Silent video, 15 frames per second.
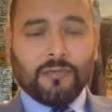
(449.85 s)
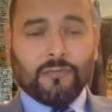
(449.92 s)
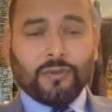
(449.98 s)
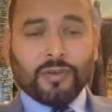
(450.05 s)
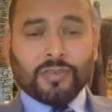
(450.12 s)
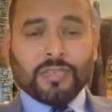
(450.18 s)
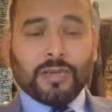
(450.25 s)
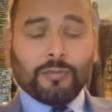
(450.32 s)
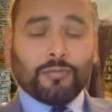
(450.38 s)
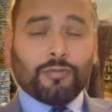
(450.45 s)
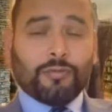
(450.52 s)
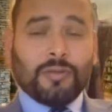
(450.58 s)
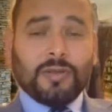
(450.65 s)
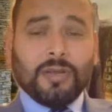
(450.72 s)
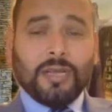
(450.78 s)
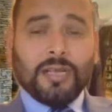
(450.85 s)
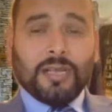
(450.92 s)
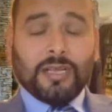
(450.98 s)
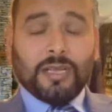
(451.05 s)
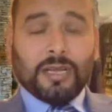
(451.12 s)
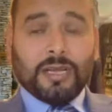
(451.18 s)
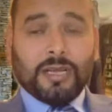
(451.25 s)
For example,
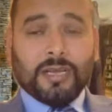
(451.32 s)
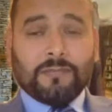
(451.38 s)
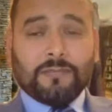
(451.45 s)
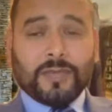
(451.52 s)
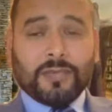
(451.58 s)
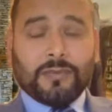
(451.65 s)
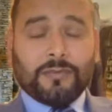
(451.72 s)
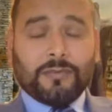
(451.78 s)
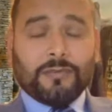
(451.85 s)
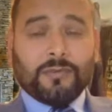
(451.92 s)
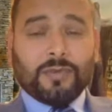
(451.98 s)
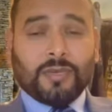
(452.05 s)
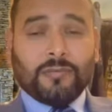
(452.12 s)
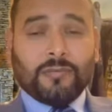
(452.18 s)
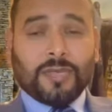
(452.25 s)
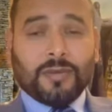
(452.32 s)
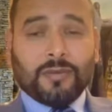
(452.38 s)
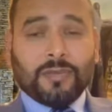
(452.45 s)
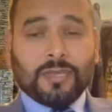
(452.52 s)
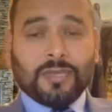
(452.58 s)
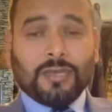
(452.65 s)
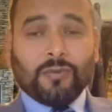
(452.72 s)
if
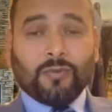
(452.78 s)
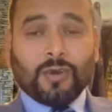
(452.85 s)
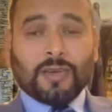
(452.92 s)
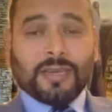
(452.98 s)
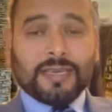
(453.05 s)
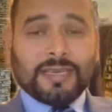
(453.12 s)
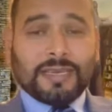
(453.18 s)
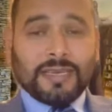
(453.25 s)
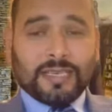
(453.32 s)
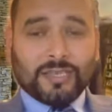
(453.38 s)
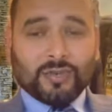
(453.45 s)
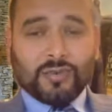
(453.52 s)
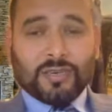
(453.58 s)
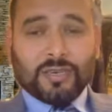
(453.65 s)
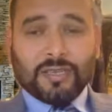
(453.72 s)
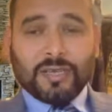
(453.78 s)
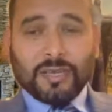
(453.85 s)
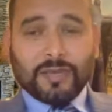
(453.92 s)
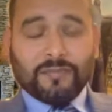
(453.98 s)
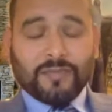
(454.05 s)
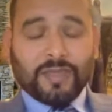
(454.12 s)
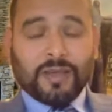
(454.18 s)
they work in a restaurant,
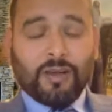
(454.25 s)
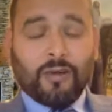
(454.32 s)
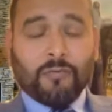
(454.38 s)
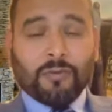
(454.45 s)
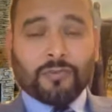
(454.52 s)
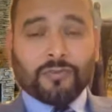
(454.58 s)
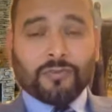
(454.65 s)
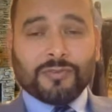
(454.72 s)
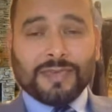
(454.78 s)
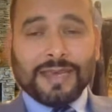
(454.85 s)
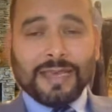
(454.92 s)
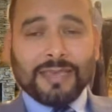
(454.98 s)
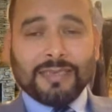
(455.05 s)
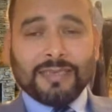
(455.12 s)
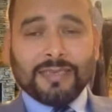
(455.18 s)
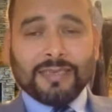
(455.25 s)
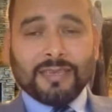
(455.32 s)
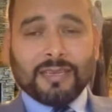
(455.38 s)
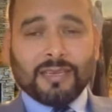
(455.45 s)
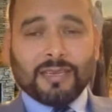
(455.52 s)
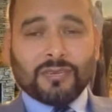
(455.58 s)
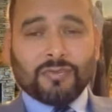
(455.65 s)
the Home Office raided
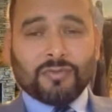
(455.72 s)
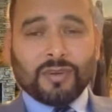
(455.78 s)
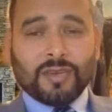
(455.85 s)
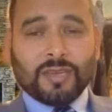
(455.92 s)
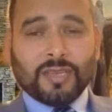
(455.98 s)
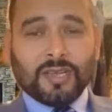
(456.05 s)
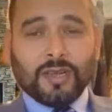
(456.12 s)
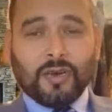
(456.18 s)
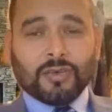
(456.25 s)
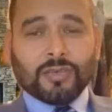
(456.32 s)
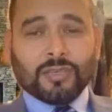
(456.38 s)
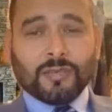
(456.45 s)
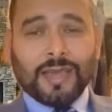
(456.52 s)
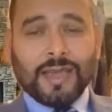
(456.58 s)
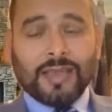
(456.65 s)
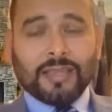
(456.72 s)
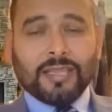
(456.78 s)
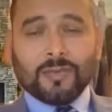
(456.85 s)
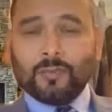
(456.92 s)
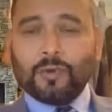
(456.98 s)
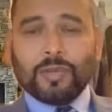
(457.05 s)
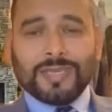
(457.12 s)
the restaurant, they caught him at
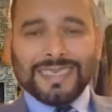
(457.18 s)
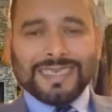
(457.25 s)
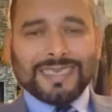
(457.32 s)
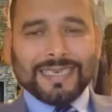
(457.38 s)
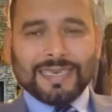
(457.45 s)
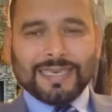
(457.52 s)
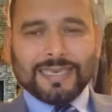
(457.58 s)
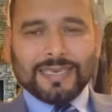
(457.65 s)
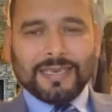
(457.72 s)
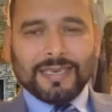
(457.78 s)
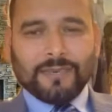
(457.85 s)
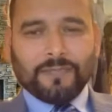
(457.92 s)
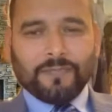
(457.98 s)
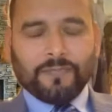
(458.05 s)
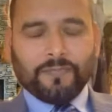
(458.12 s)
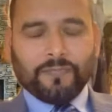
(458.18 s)
that point, they seek asylum.